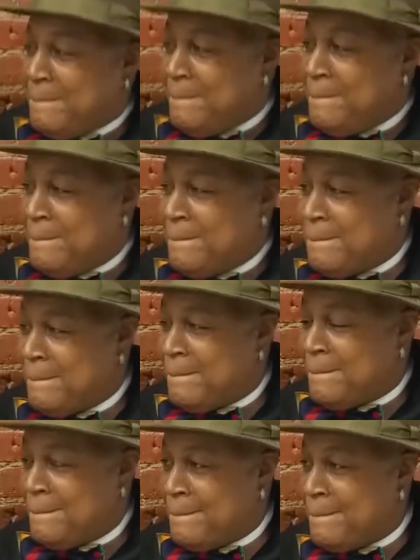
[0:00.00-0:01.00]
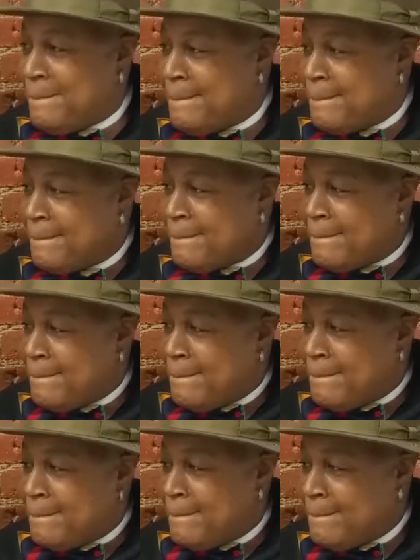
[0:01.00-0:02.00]

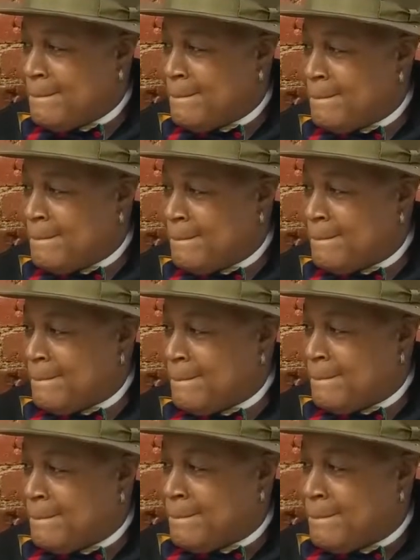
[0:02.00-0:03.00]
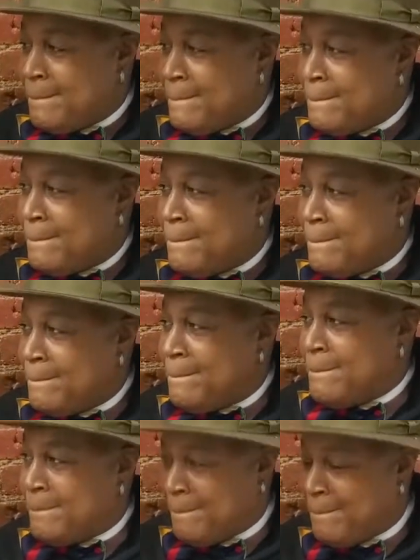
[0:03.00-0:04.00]

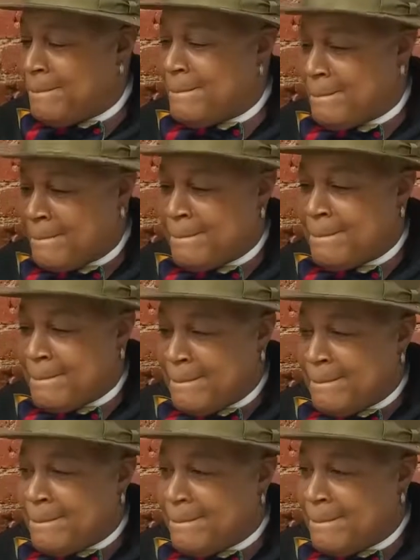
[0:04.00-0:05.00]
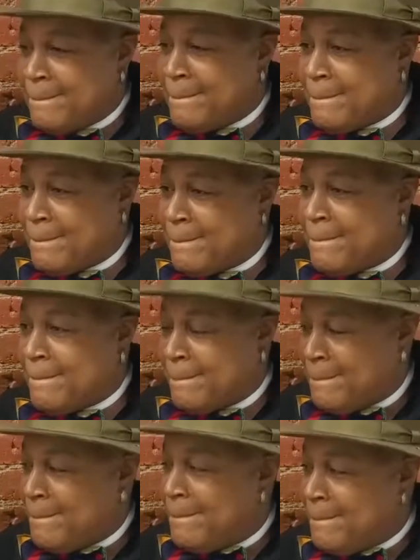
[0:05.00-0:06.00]

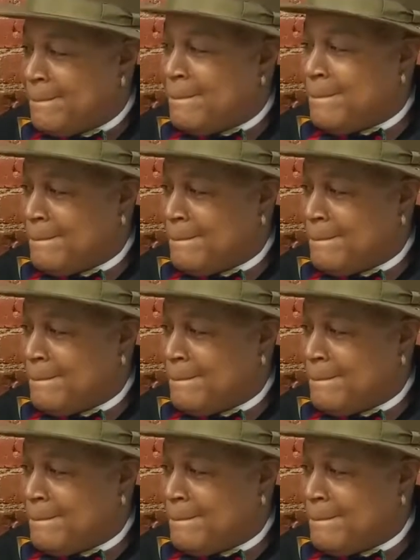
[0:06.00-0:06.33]
This person isn't speaking.